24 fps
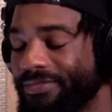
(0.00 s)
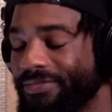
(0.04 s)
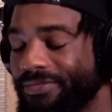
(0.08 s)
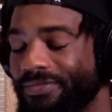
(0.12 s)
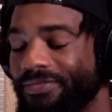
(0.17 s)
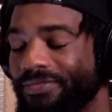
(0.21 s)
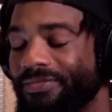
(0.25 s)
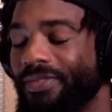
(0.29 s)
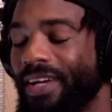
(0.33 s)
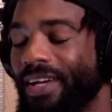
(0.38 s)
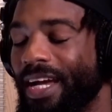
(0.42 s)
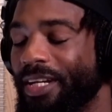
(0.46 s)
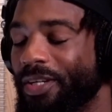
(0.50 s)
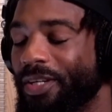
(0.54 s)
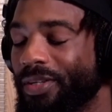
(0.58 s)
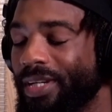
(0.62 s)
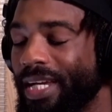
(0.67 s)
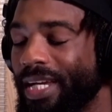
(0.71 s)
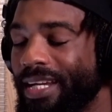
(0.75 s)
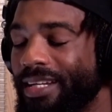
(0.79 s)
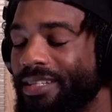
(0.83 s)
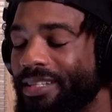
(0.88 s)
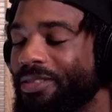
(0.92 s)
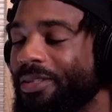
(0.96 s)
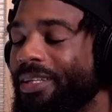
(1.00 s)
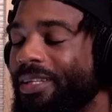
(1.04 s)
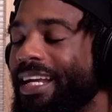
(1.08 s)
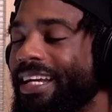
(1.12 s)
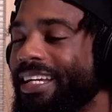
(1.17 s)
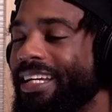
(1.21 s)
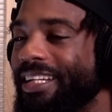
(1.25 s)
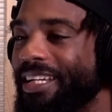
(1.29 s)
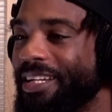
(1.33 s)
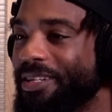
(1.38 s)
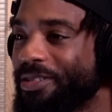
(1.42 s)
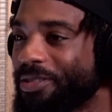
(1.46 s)
I created so that I
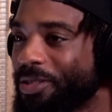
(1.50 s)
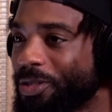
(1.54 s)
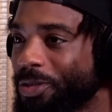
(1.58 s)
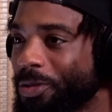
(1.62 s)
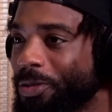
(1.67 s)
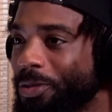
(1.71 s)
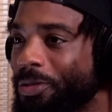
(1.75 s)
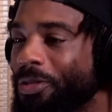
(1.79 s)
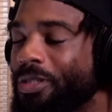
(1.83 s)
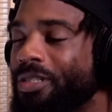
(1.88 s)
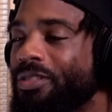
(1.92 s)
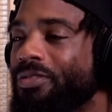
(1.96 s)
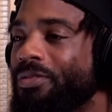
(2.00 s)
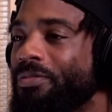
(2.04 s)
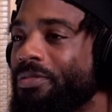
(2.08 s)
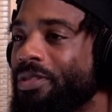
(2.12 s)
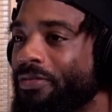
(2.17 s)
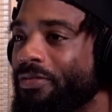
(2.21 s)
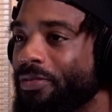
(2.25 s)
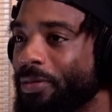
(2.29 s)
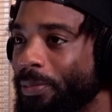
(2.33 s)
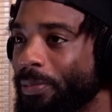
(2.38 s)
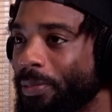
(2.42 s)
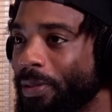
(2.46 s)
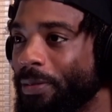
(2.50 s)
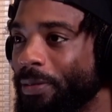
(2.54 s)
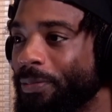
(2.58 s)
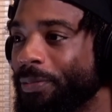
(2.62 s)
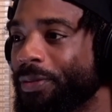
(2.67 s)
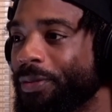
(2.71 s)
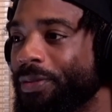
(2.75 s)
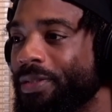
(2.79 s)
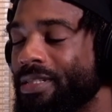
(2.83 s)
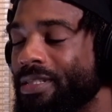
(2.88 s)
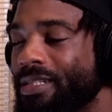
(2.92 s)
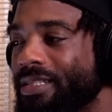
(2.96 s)
could hear stories from different people
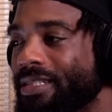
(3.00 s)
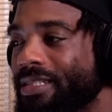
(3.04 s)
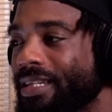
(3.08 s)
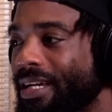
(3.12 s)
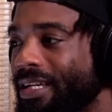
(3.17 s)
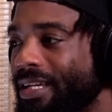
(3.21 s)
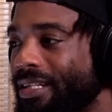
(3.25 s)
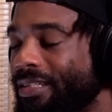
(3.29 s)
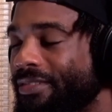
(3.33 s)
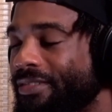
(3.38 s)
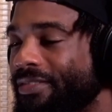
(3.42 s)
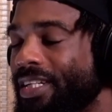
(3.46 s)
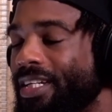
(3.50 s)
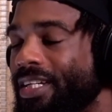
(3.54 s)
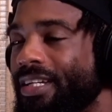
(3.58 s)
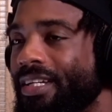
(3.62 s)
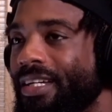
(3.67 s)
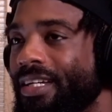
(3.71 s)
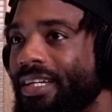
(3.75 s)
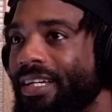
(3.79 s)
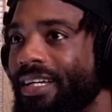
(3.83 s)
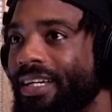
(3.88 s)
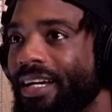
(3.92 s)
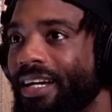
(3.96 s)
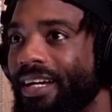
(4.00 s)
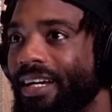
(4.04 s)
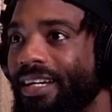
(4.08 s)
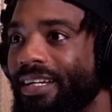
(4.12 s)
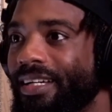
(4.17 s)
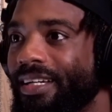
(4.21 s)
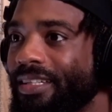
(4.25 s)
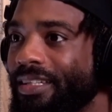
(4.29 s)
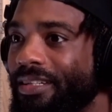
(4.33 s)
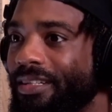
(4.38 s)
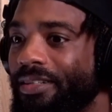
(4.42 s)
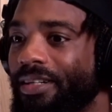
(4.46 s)
and just kind of,
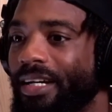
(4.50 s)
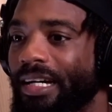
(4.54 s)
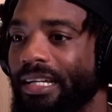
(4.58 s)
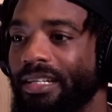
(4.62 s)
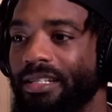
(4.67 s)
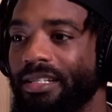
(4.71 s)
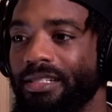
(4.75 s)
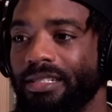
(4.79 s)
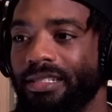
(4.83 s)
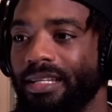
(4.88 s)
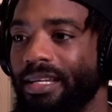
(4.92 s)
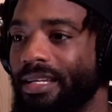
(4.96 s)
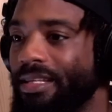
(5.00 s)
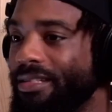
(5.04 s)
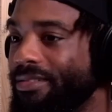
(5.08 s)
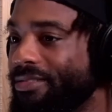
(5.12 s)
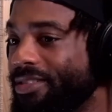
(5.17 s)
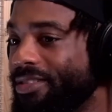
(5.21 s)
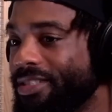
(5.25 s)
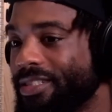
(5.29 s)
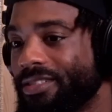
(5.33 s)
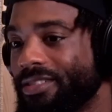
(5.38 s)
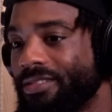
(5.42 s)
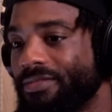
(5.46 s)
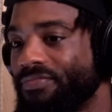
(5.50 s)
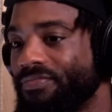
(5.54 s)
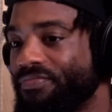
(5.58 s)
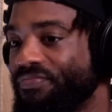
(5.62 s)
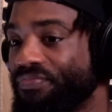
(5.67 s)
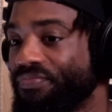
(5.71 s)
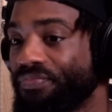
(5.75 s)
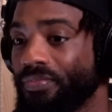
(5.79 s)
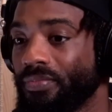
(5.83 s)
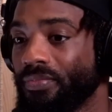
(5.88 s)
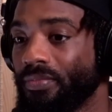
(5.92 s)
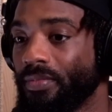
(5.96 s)
understand just
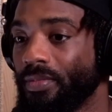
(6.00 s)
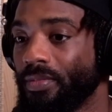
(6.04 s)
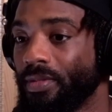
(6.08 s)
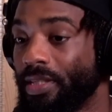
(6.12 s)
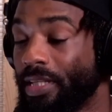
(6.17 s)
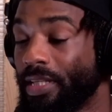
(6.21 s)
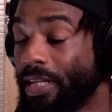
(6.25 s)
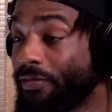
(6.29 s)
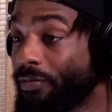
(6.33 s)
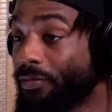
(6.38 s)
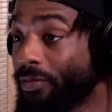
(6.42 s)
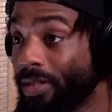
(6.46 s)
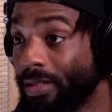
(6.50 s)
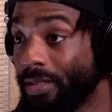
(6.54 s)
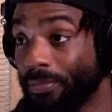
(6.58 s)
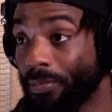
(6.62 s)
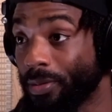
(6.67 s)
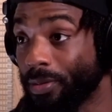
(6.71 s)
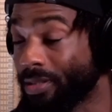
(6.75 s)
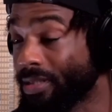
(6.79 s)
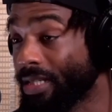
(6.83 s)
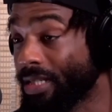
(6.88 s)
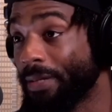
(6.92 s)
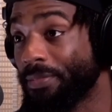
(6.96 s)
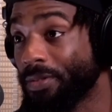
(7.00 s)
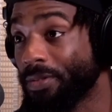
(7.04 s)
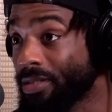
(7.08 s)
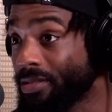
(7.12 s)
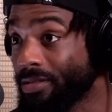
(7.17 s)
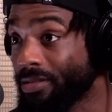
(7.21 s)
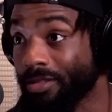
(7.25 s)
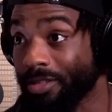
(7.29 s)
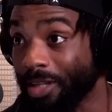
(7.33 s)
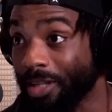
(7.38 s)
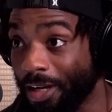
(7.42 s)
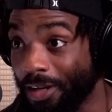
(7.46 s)
different
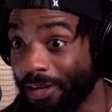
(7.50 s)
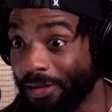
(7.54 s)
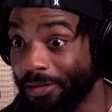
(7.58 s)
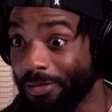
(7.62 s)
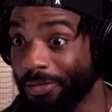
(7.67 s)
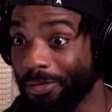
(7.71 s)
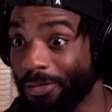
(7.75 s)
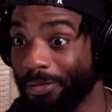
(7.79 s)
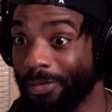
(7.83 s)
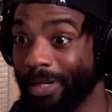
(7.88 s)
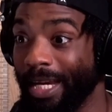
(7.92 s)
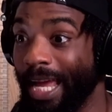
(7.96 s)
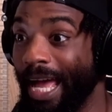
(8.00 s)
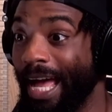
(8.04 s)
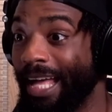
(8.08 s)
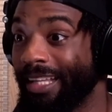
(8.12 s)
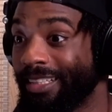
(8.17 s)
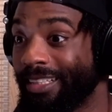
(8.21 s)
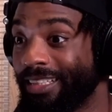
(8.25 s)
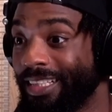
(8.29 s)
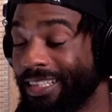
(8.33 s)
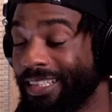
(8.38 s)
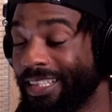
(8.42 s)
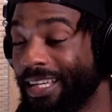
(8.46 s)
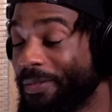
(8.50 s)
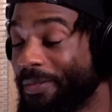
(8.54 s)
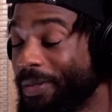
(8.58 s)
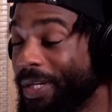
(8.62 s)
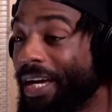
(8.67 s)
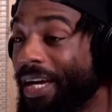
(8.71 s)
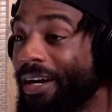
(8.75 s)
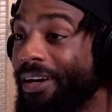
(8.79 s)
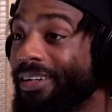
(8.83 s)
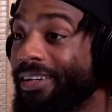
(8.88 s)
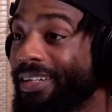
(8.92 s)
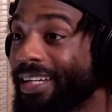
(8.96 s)
perceptions of reality that we
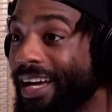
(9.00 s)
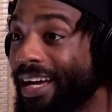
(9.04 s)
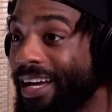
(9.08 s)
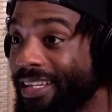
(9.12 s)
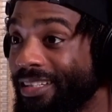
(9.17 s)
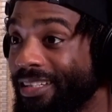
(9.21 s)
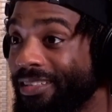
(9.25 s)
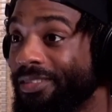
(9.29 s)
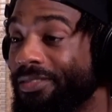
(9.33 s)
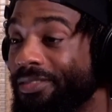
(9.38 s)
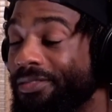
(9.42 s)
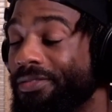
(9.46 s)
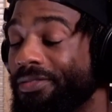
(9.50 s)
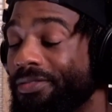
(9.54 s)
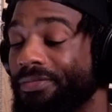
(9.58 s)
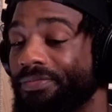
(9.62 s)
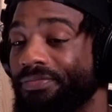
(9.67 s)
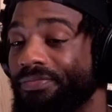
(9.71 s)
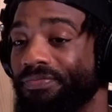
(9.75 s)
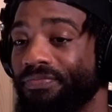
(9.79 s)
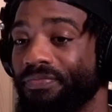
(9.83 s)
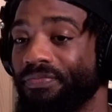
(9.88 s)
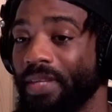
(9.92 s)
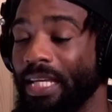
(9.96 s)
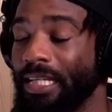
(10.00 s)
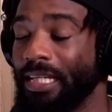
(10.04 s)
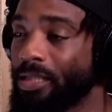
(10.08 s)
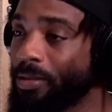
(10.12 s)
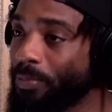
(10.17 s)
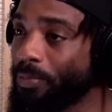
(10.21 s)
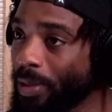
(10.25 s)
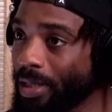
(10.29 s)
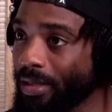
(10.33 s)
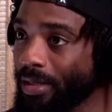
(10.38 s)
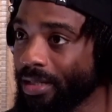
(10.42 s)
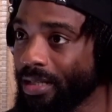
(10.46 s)
all kind of
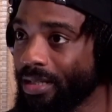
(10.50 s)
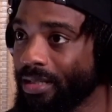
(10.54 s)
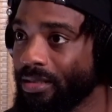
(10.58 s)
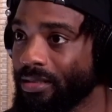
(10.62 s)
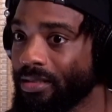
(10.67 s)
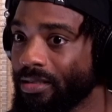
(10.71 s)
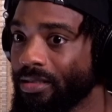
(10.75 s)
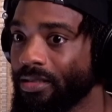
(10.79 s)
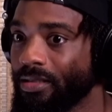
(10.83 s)
experience.